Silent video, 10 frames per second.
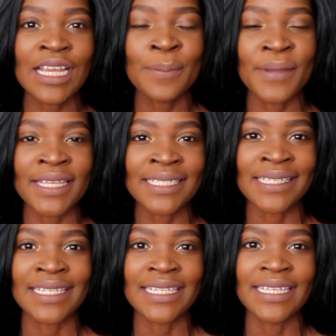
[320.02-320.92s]
are
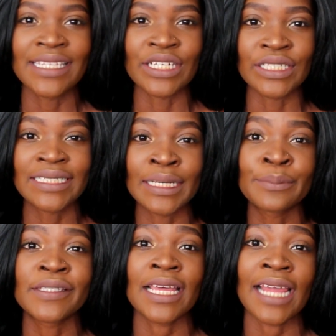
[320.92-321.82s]
basically the
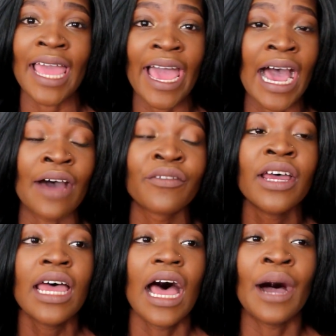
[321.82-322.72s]
tips that I have.
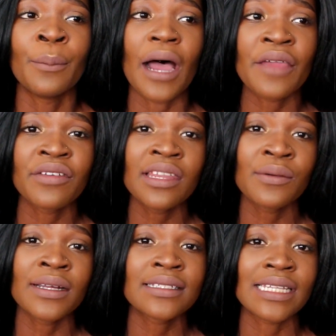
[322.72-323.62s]
I really
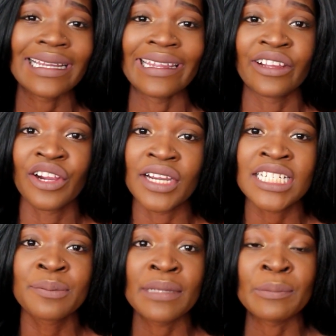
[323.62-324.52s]
want to
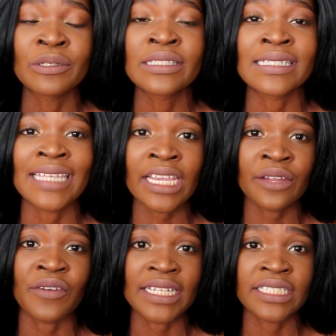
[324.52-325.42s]
encourage people to take
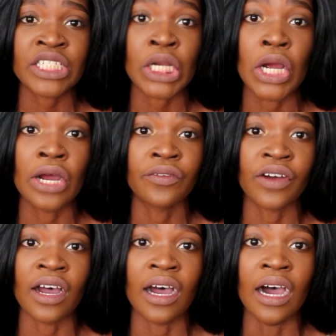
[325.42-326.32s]
advantage
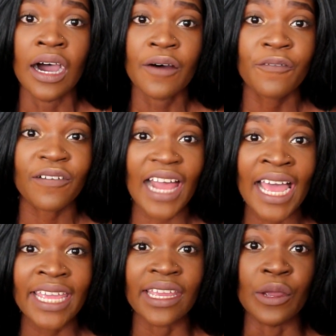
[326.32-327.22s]
of
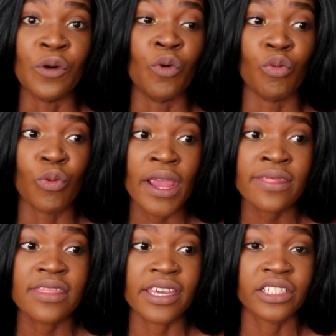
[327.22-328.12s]
flying
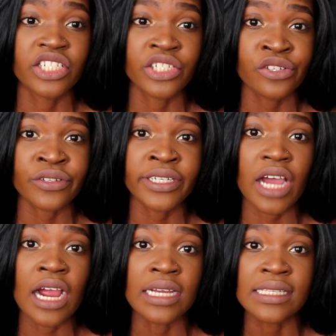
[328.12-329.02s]
when their children
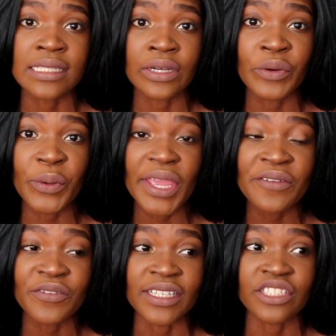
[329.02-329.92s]
are still
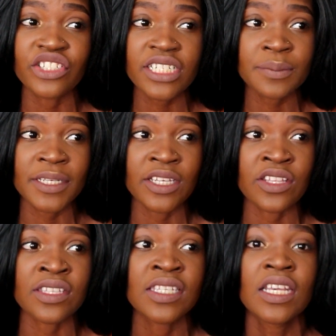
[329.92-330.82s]
infants, just
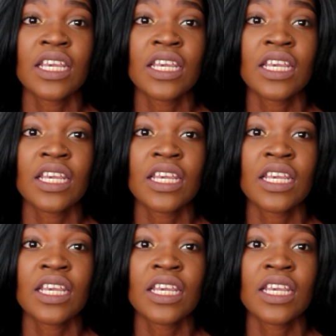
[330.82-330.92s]
because